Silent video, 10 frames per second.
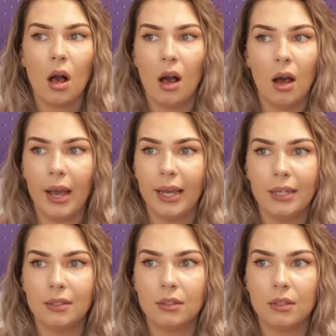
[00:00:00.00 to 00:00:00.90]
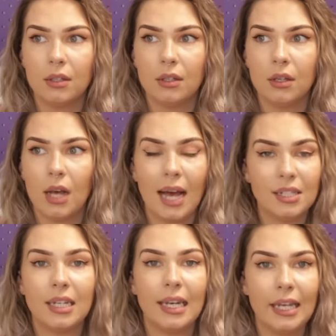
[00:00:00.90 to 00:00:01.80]
I
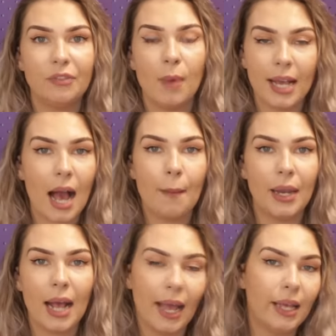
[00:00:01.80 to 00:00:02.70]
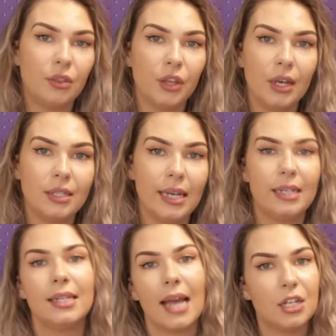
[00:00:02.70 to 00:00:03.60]
had to leave my cabin at
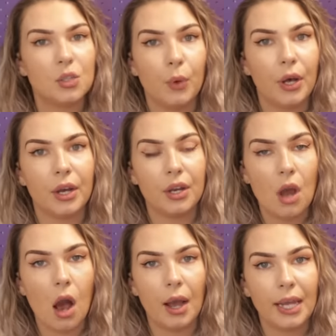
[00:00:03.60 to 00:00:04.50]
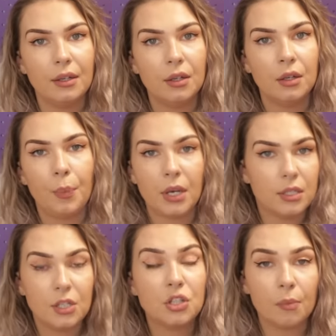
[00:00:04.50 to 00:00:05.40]
8:30 to get to work at 9,
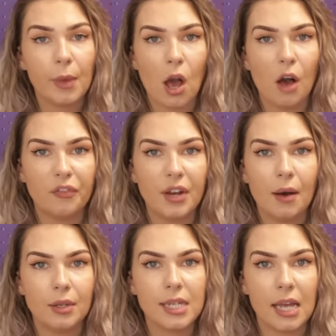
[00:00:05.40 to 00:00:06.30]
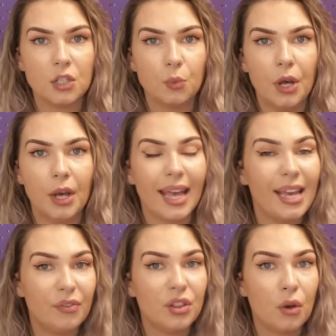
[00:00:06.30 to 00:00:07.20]
because it took me half an hour to get to work,
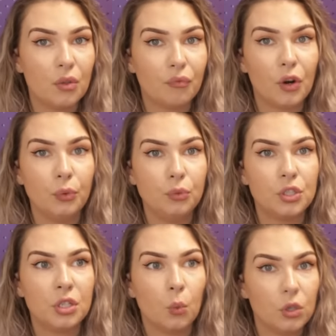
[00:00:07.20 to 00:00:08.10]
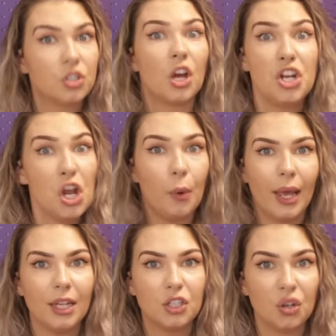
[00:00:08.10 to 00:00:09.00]
even though the route, once I knew
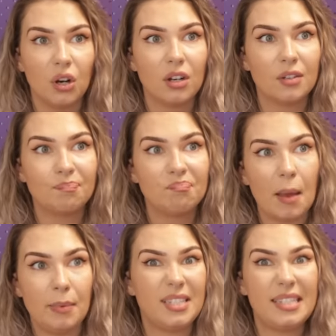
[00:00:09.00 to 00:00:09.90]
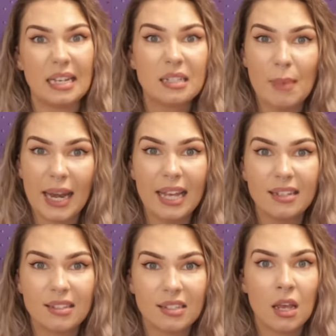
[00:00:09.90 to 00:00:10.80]
it, took maybe 6
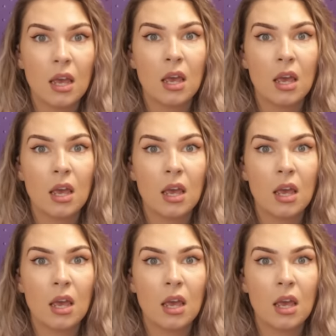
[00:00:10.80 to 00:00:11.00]
minutes.